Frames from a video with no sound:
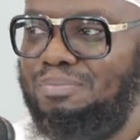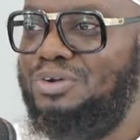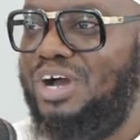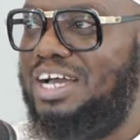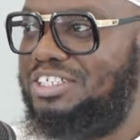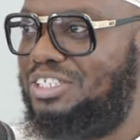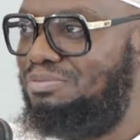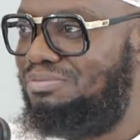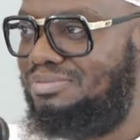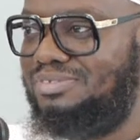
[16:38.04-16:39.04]
Banu
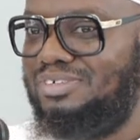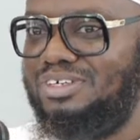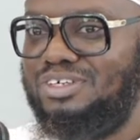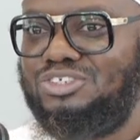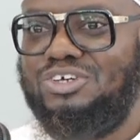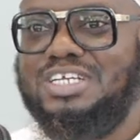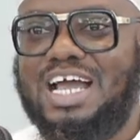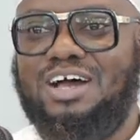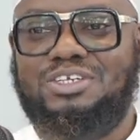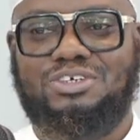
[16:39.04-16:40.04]
Hashim. So
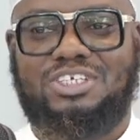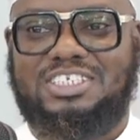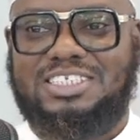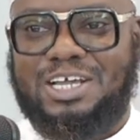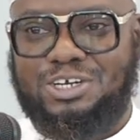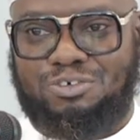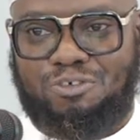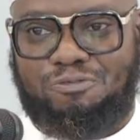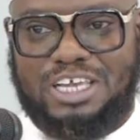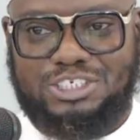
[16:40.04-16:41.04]
now there was a
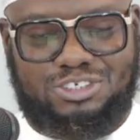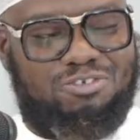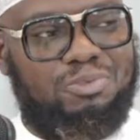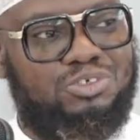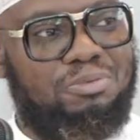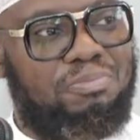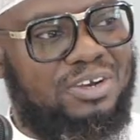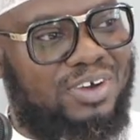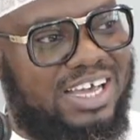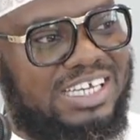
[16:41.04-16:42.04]
standoff, a face-off between
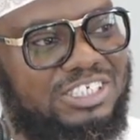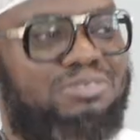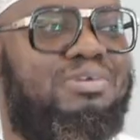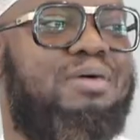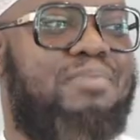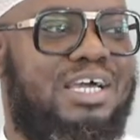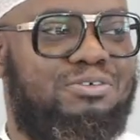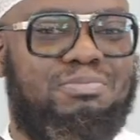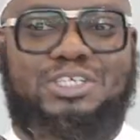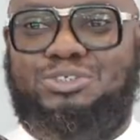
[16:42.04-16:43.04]
Banu Hashim and
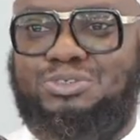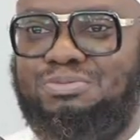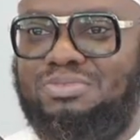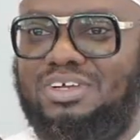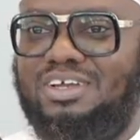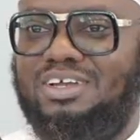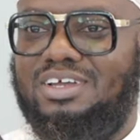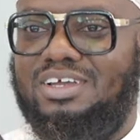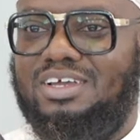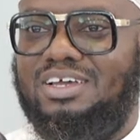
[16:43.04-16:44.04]
Banu Makhzum.
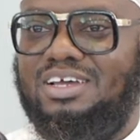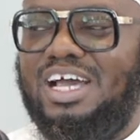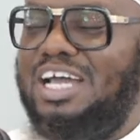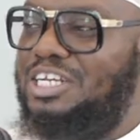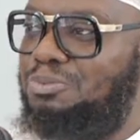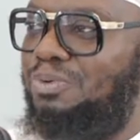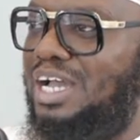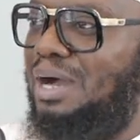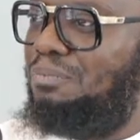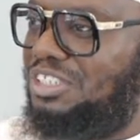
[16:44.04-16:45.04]
At this
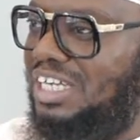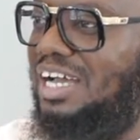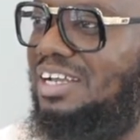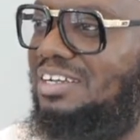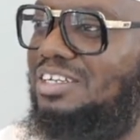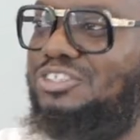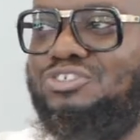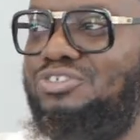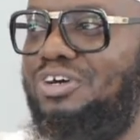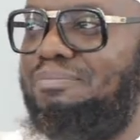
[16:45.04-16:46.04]
point, Abu Jahl, he
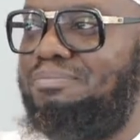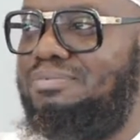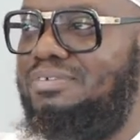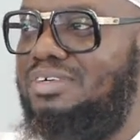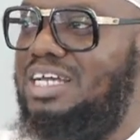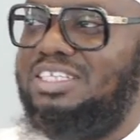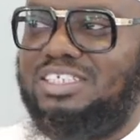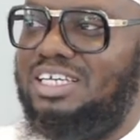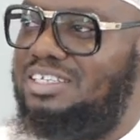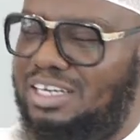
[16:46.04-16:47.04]
stood up and he
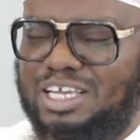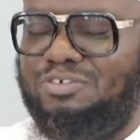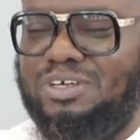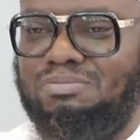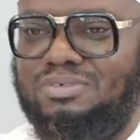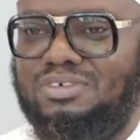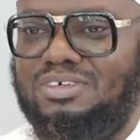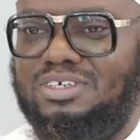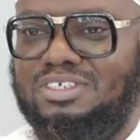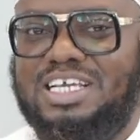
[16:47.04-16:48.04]
said, leave him.
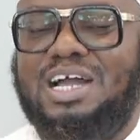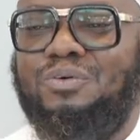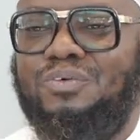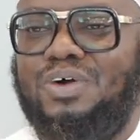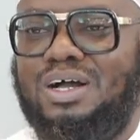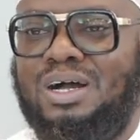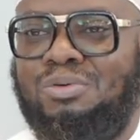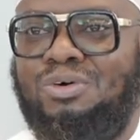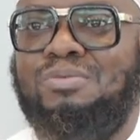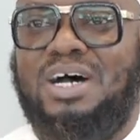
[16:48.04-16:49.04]
Da'u
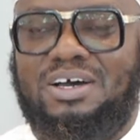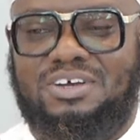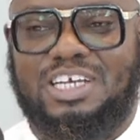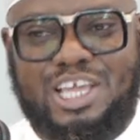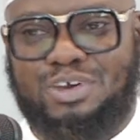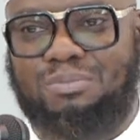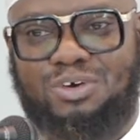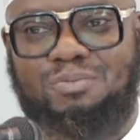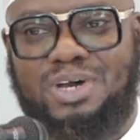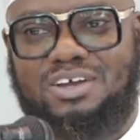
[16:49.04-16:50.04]
Abu Umara, leave
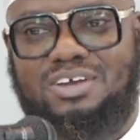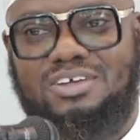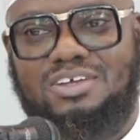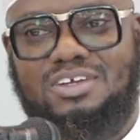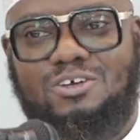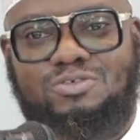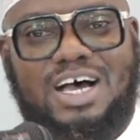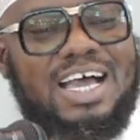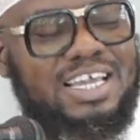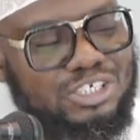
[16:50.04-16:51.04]
Abu Umara.
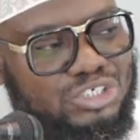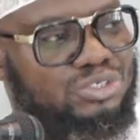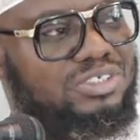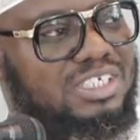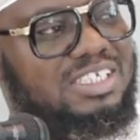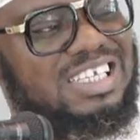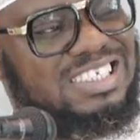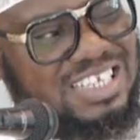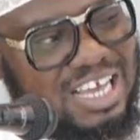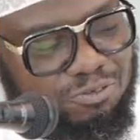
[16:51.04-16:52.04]
For I insulted
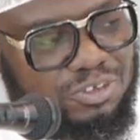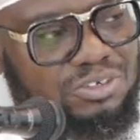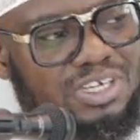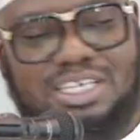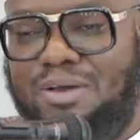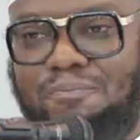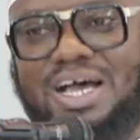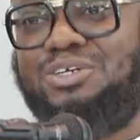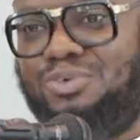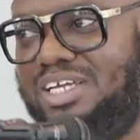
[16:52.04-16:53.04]
his nephew in a
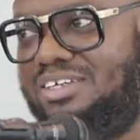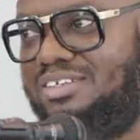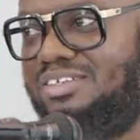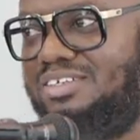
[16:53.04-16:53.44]
bad way